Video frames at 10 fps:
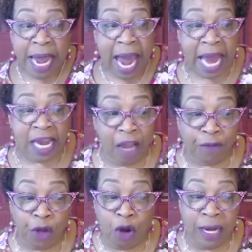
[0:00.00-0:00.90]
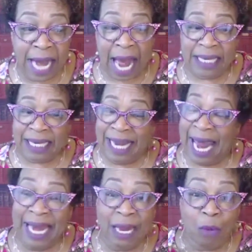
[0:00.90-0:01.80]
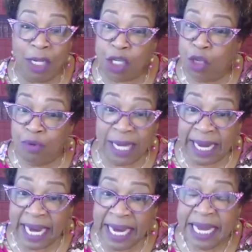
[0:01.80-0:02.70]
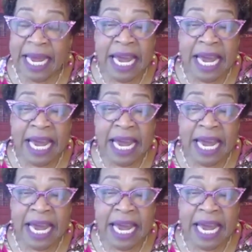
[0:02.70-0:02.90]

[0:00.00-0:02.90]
And if you're not getting what you need,